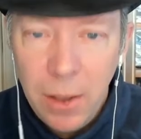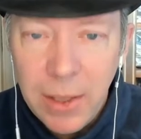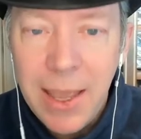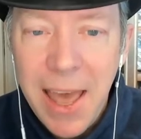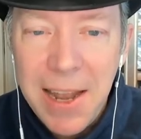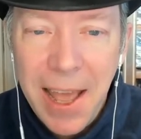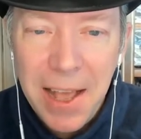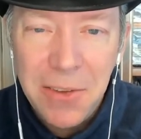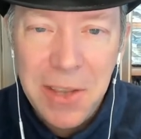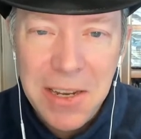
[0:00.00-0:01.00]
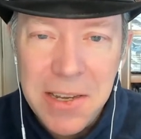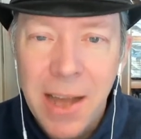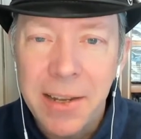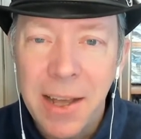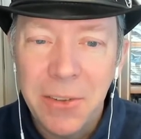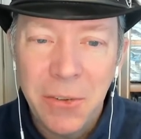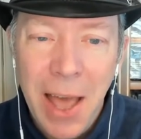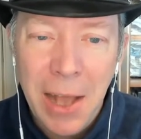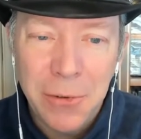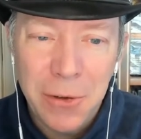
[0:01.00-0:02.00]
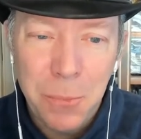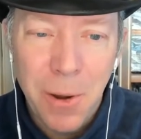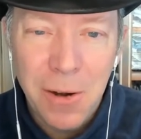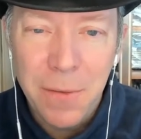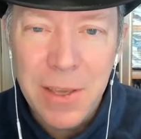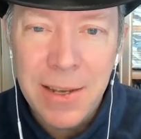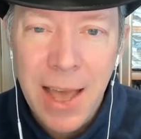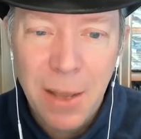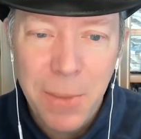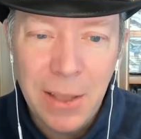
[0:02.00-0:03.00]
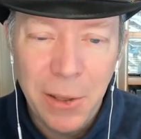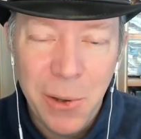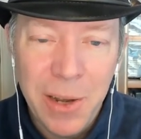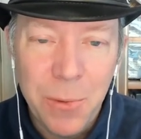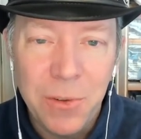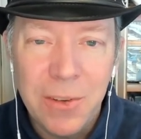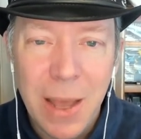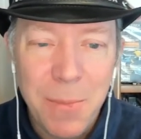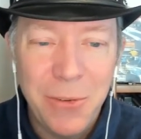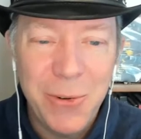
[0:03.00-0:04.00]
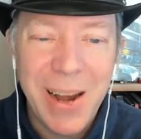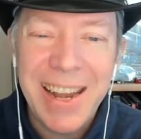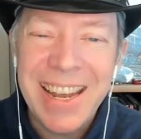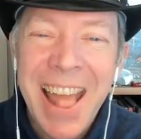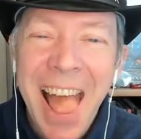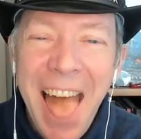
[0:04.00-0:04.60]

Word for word: again has a dot dot slash as part of the attack payload, and it was demonstrating